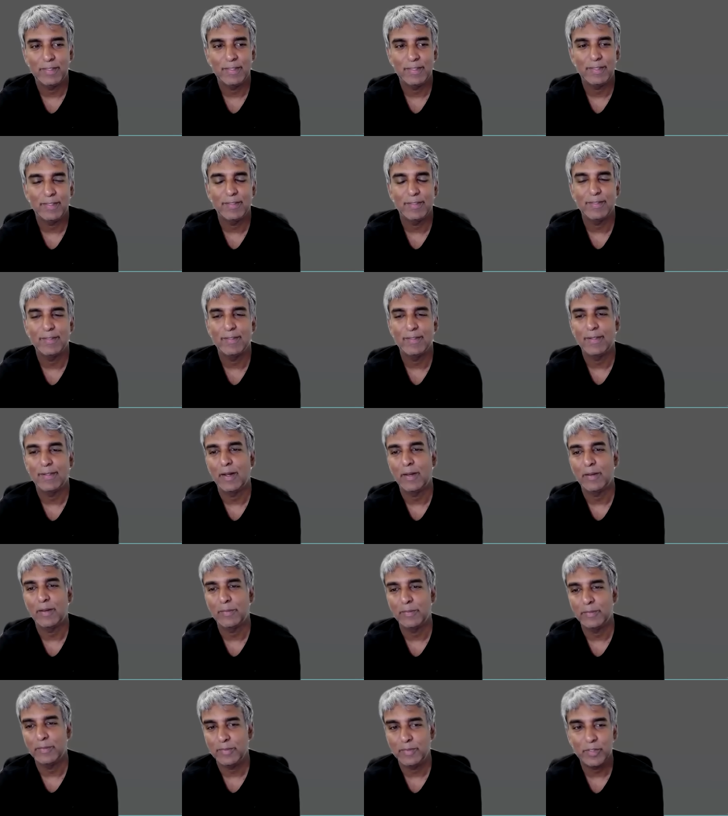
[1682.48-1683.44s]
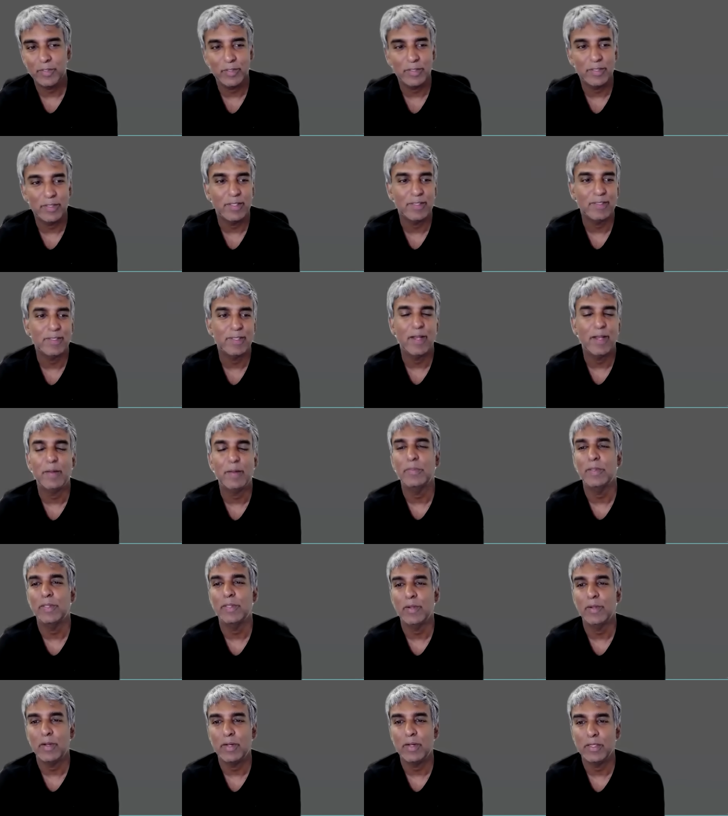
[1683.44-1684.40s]
Vylan took us
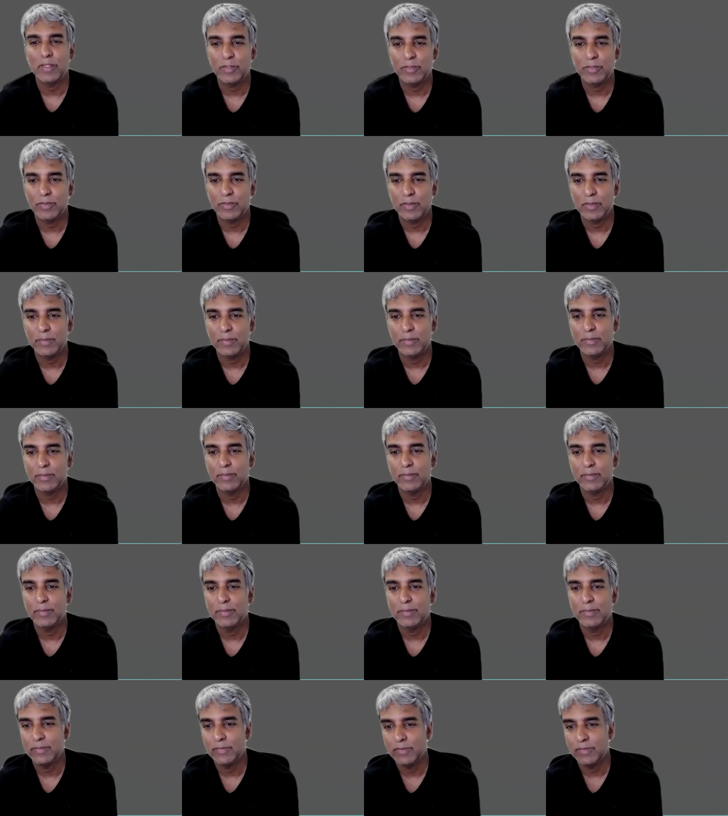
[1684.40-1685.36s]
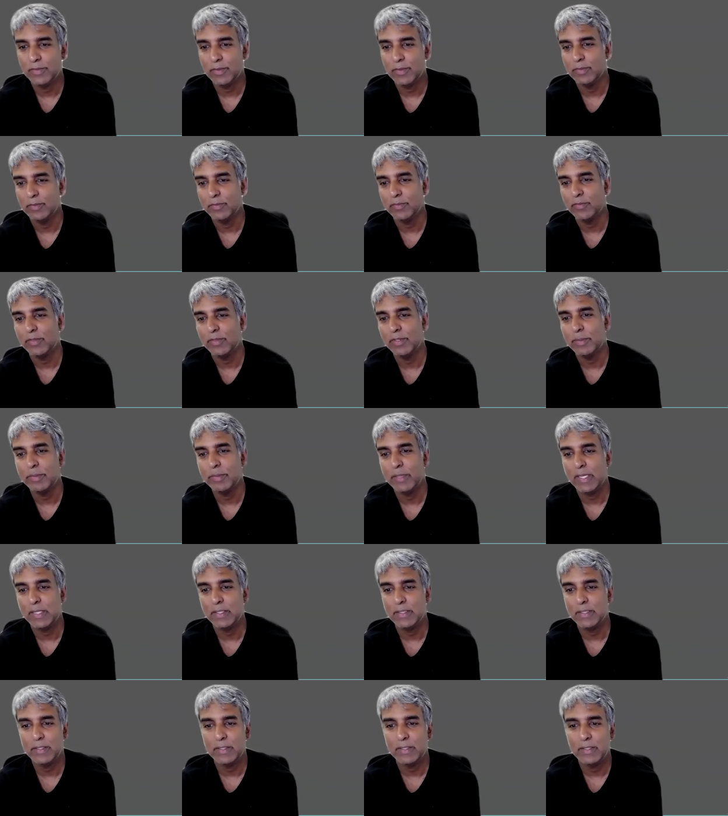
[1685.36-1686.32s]
up a notch from Free
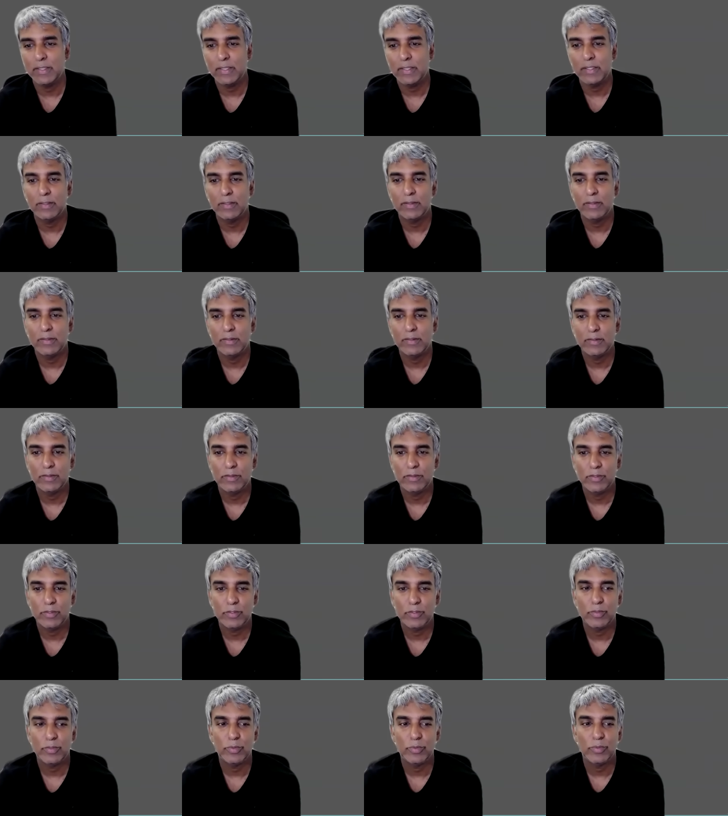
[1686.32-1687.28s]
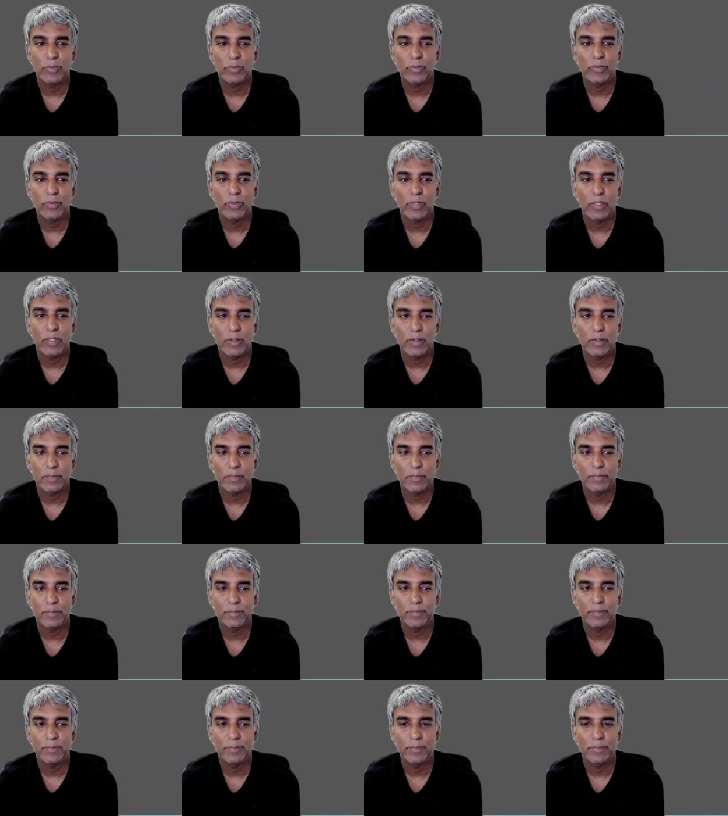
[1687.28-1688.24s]
Palestine to
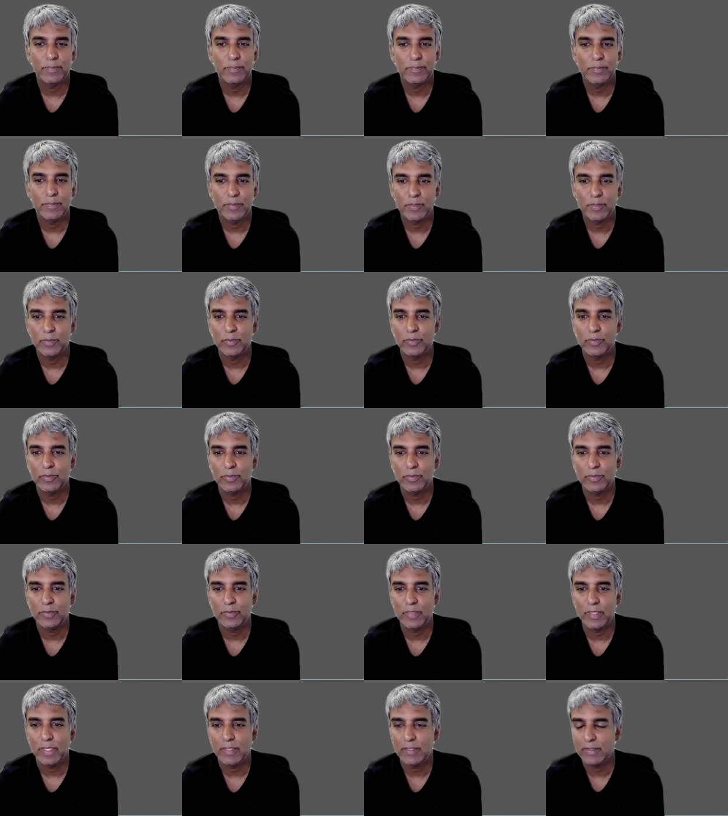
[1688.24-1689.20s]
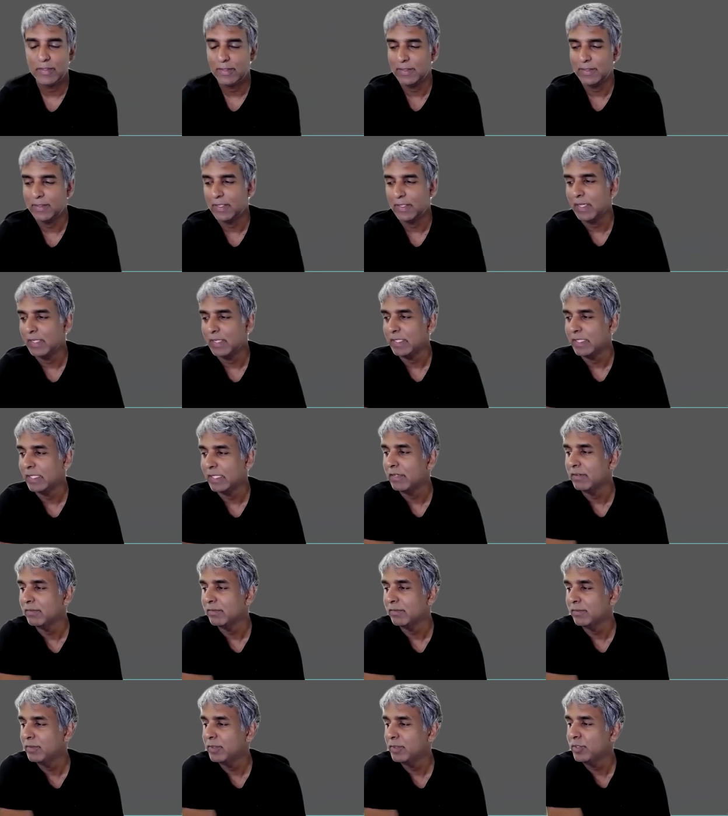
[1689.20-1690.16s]
Death to the
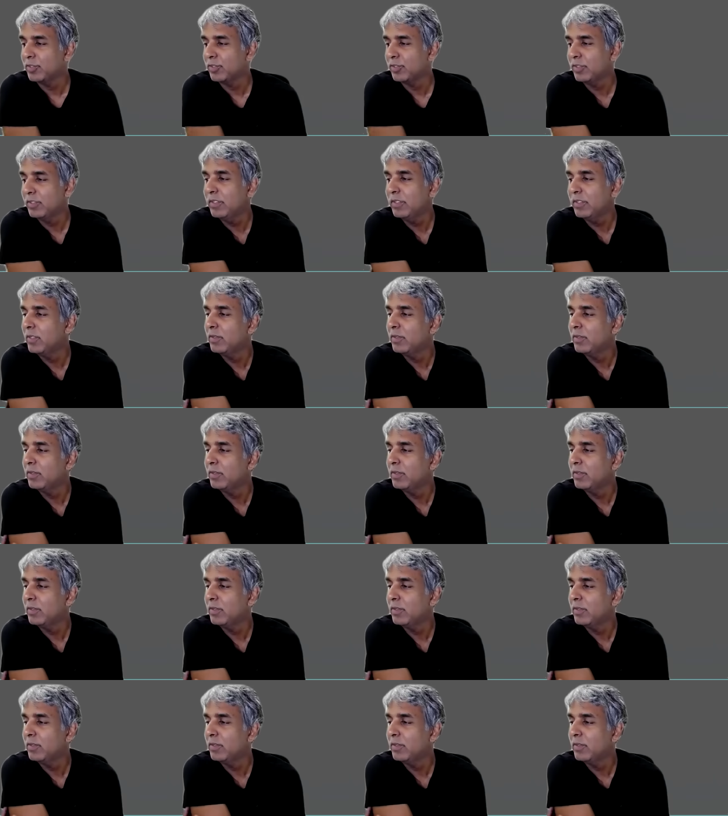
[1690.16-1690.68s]
IDF, which,